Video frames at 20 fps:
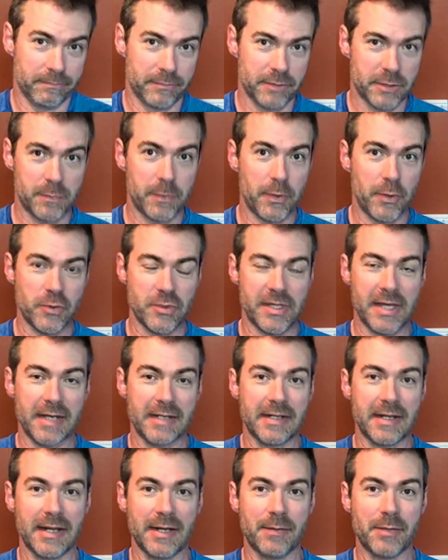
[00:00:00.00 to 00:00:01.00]
expose
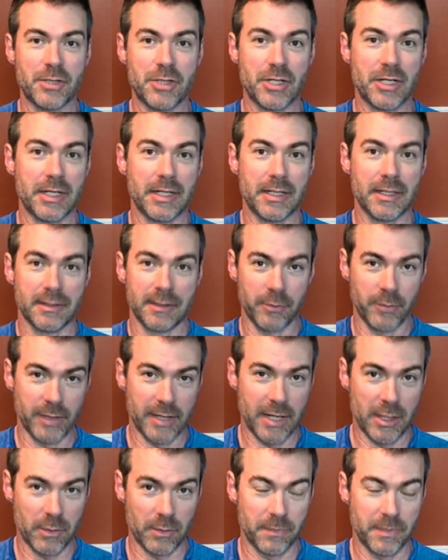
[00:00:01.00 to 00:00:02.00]
that damage again and then we
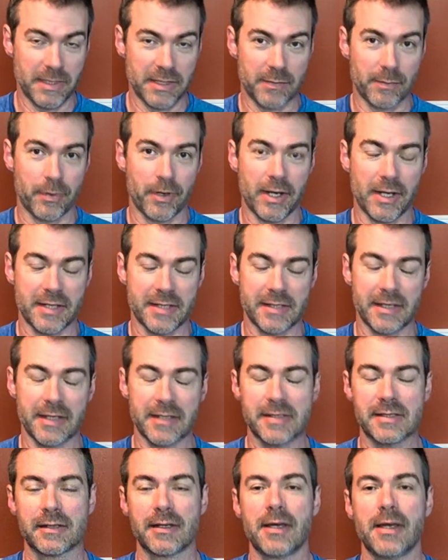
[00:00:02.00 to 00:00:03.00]
got to repeat the
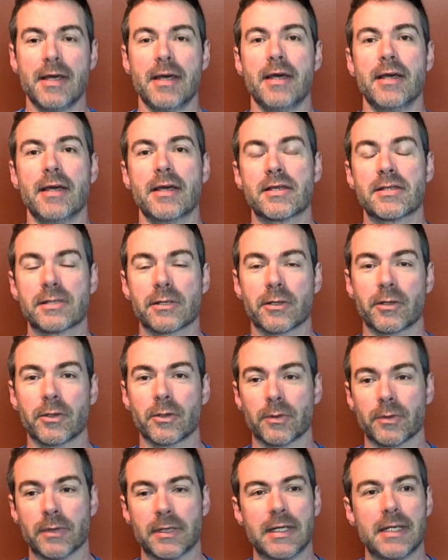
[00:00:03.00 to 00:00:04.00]
process.
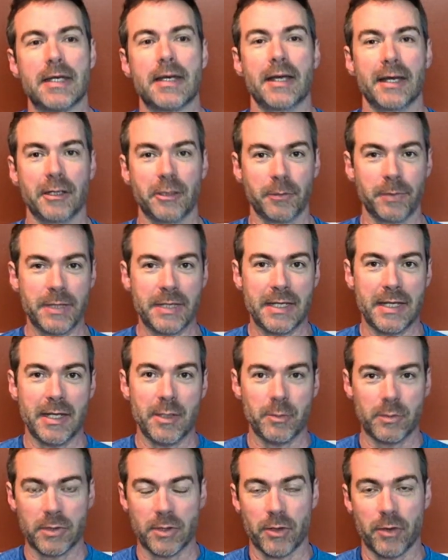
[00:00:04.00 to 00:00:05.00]
So LPA
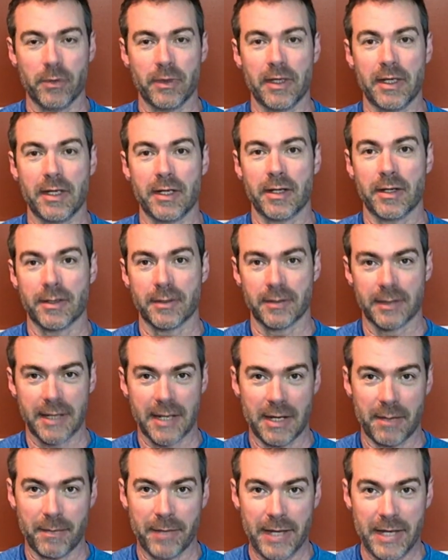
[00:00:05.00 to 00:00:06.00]
will go there,
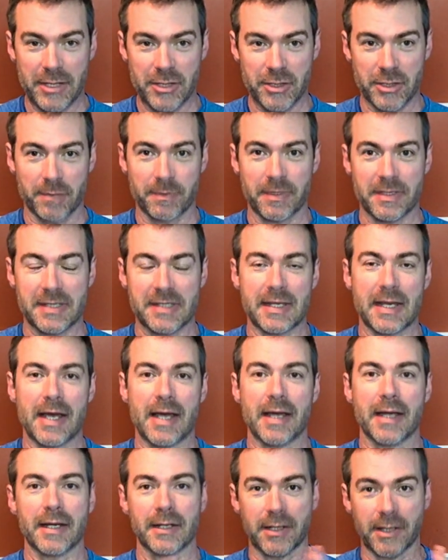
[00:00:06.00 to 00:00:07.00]
kind of patch up the
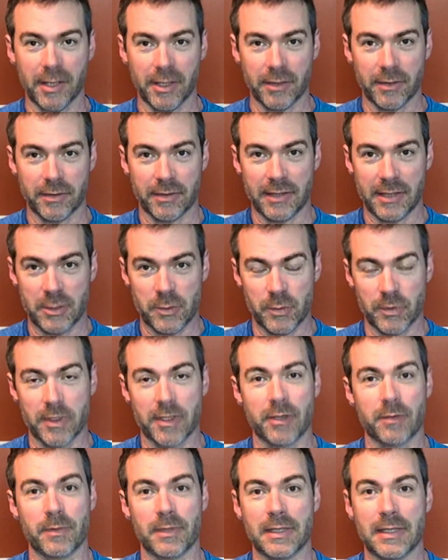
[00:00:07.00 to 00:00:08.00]
site. Other things will
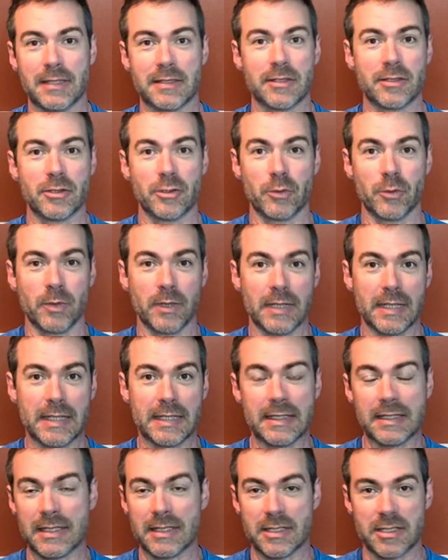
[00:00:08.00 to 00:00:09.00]
come in to do what
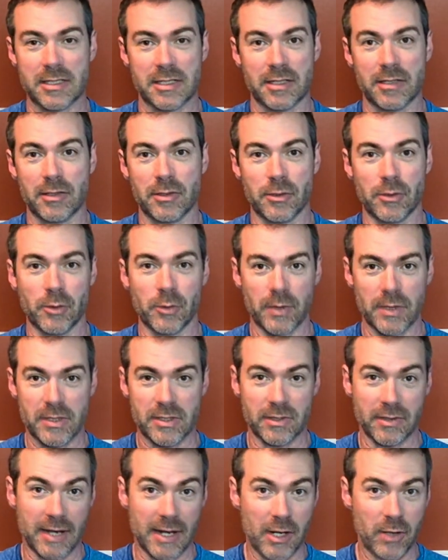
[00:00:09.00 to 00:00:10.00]
it needs to do. And
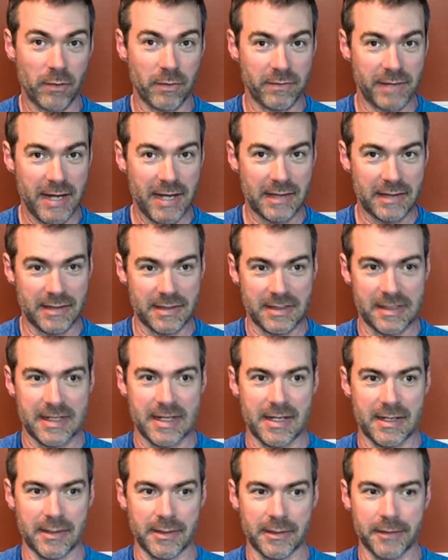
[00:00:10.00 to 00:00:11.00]
so now we've got this
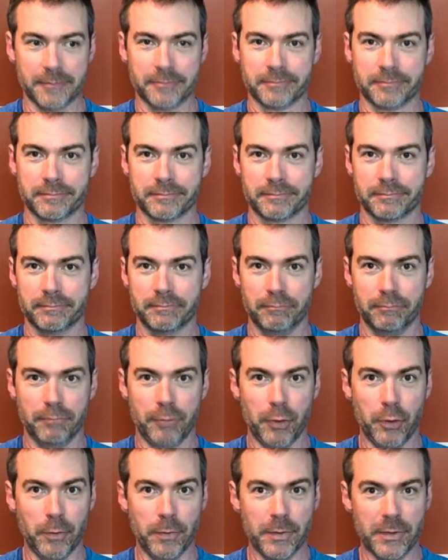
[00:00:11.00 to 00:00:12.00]
kind of
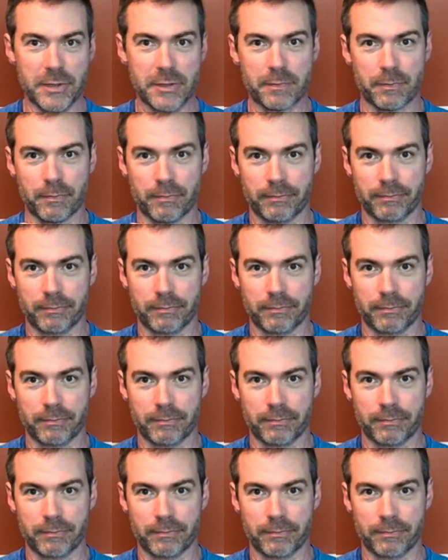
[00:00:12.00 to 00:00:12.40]
bulbous